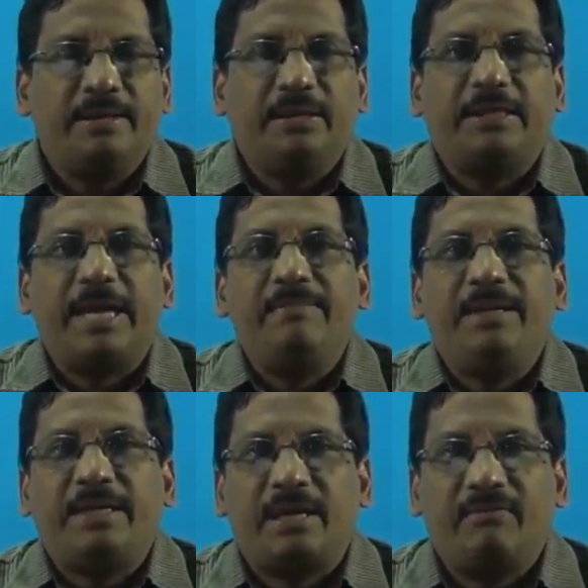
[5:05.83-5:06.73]
the time
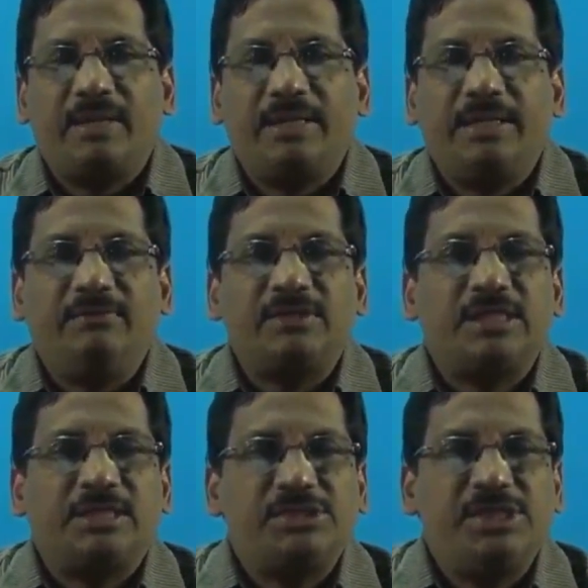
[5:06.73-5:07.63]
interval in which
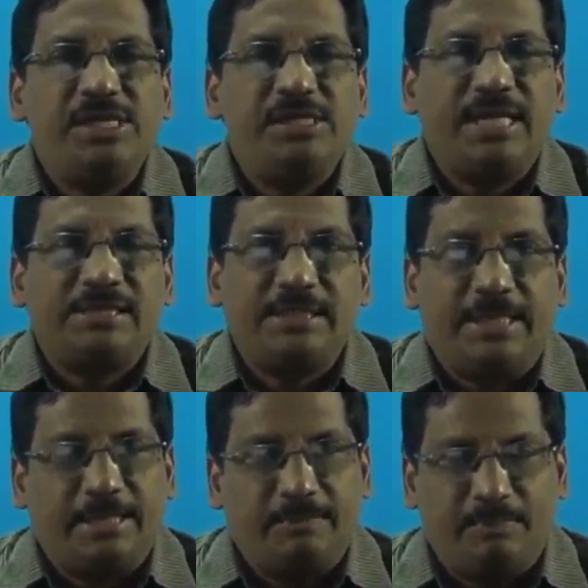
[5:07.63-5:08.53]
that change has
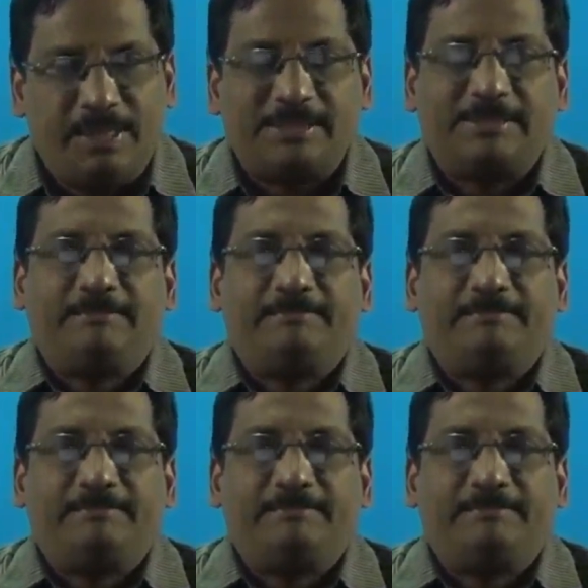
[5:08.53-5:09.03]
taken place.